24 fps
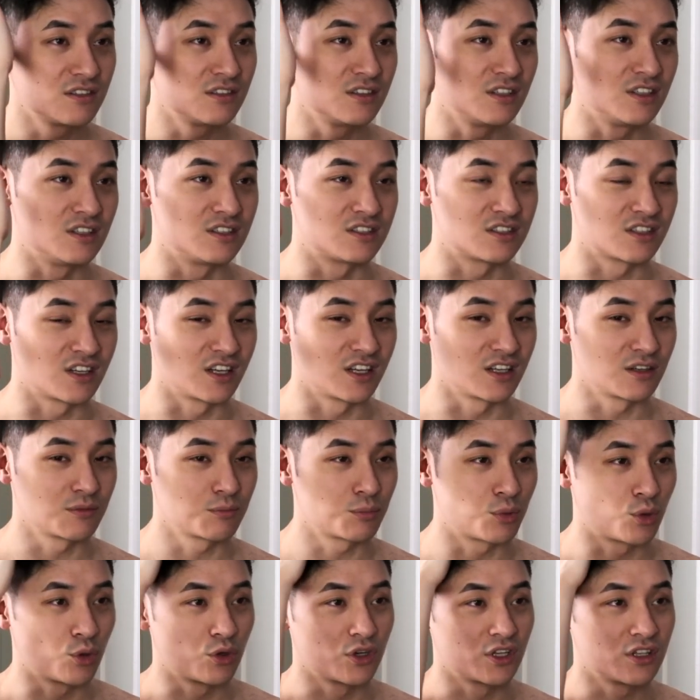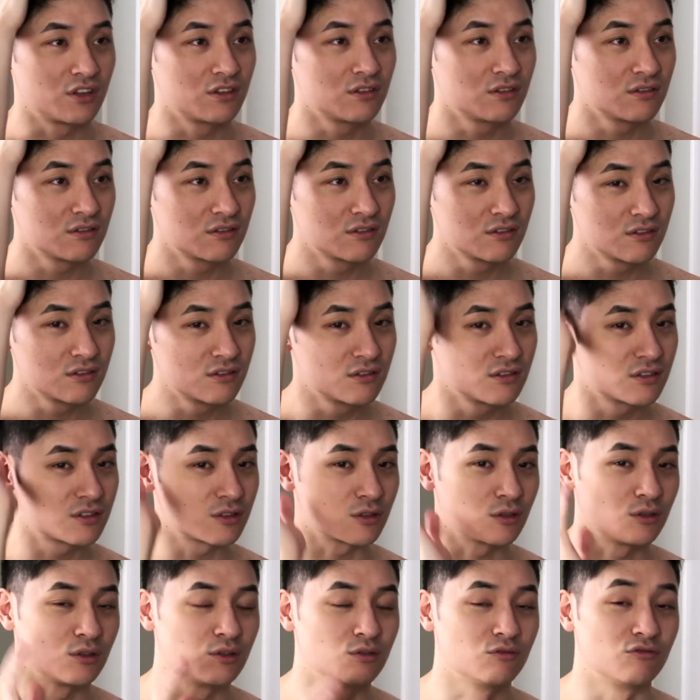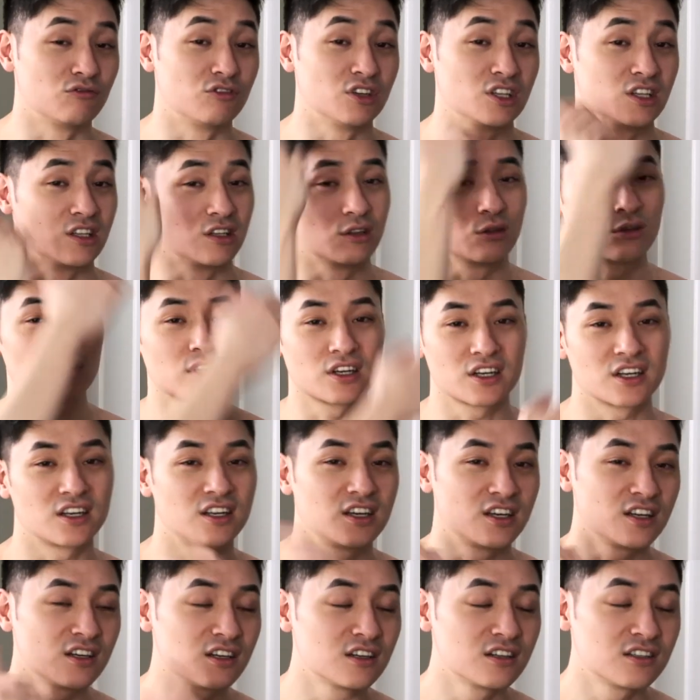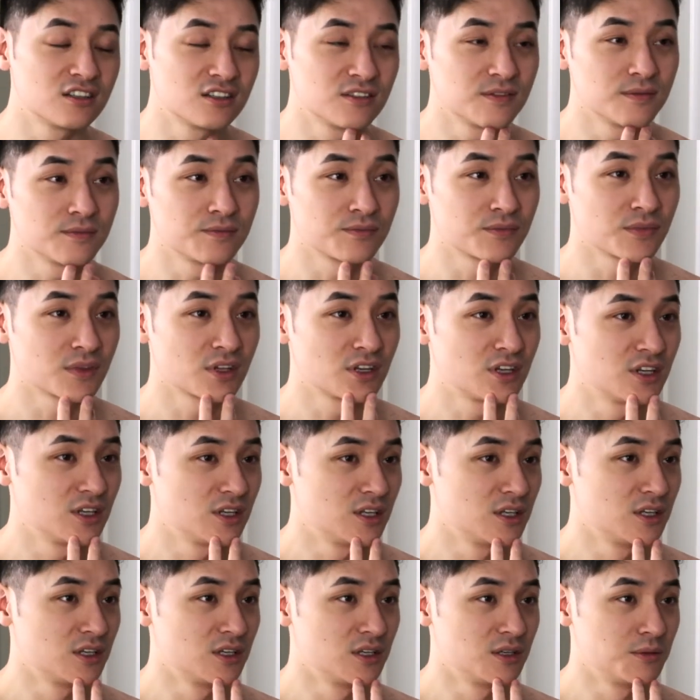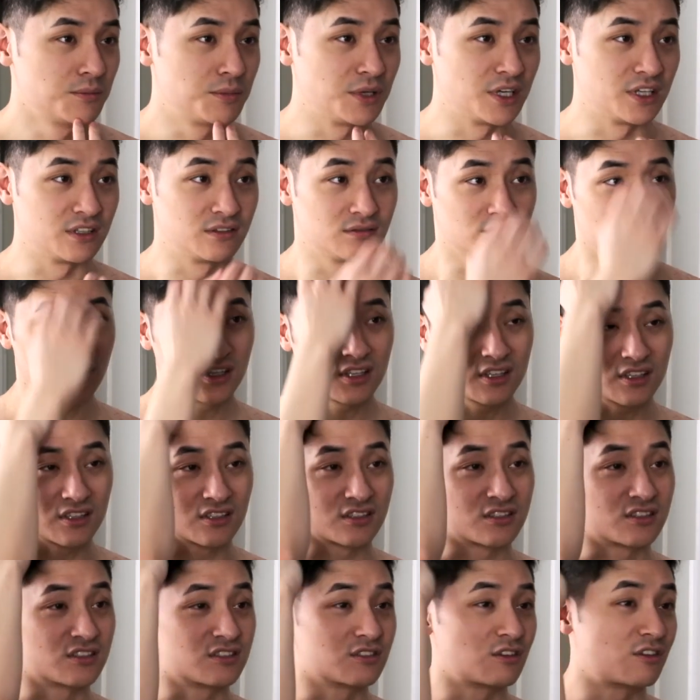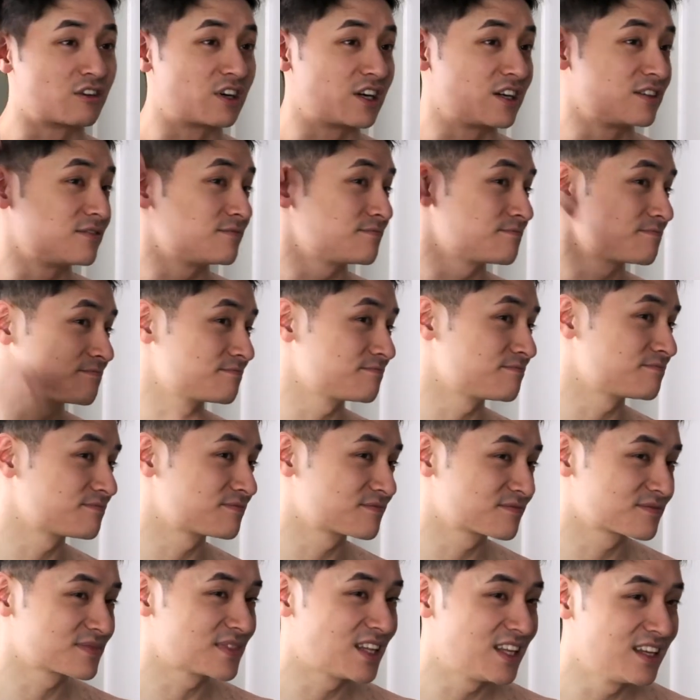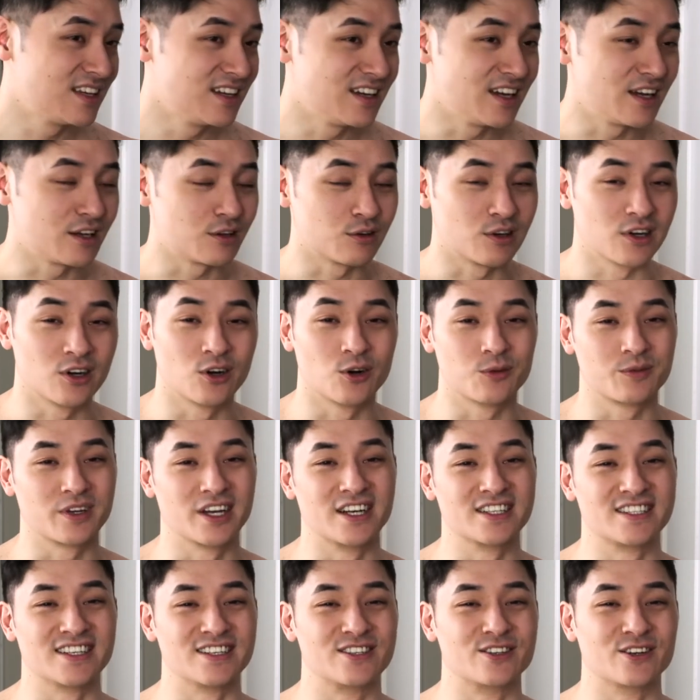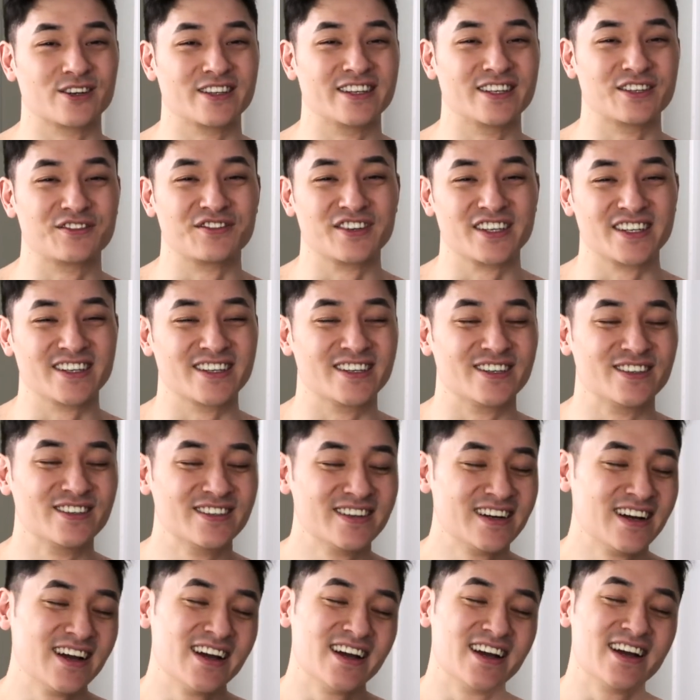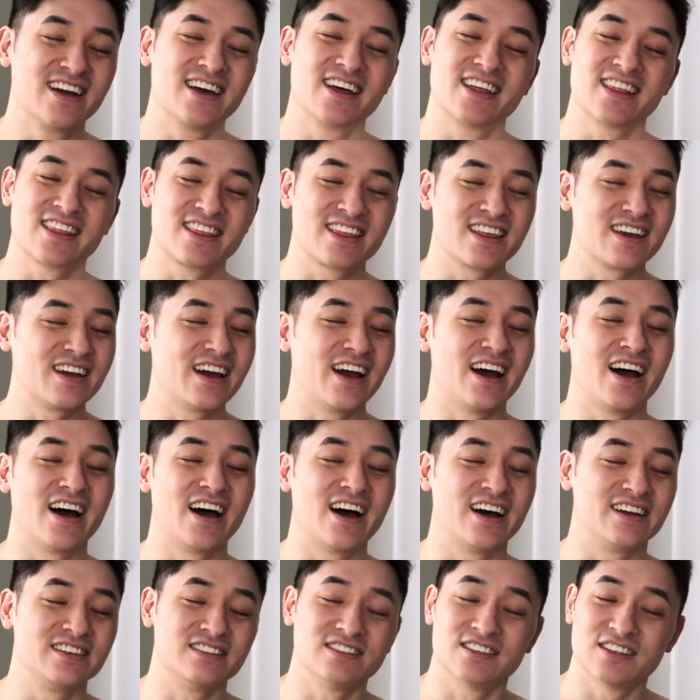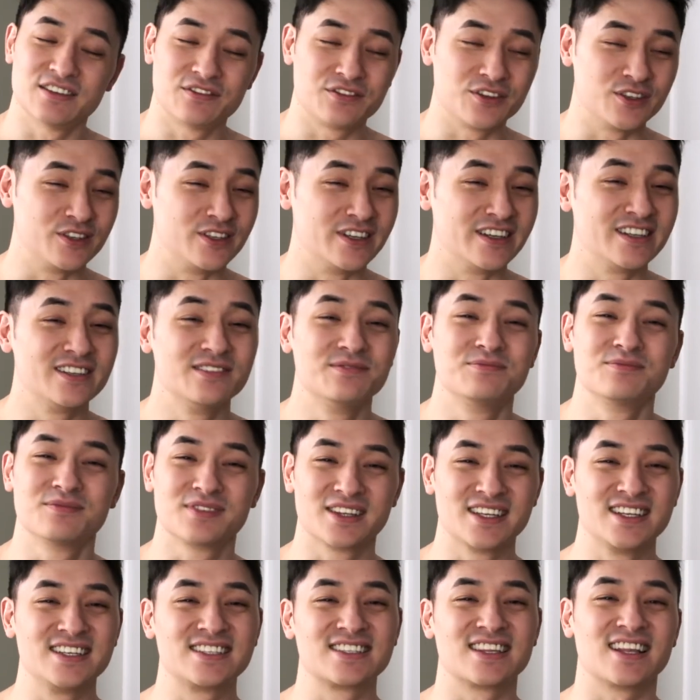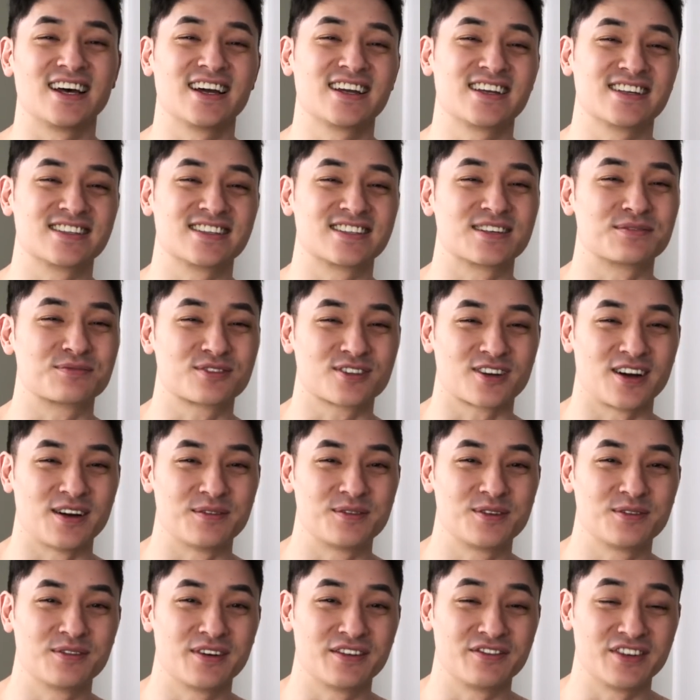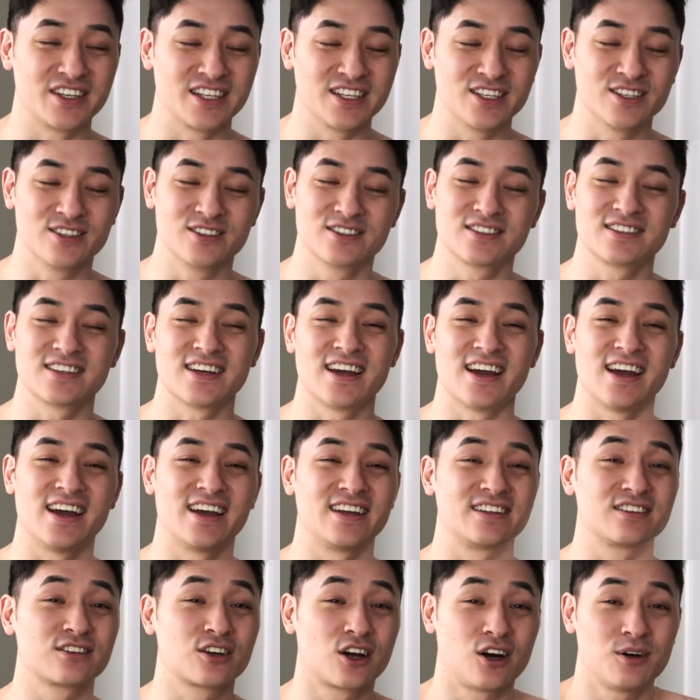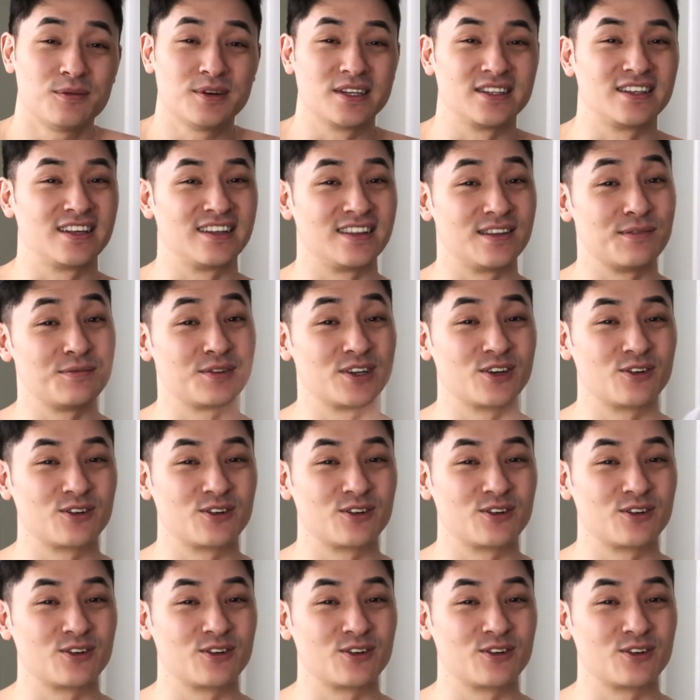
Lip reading: is, like, pointed. So it'll really look like an egg. But I think this is alright. Anyway, I hope you guys enjoyed this video. And if you did, please like and subscribe to my videos and comment and let me know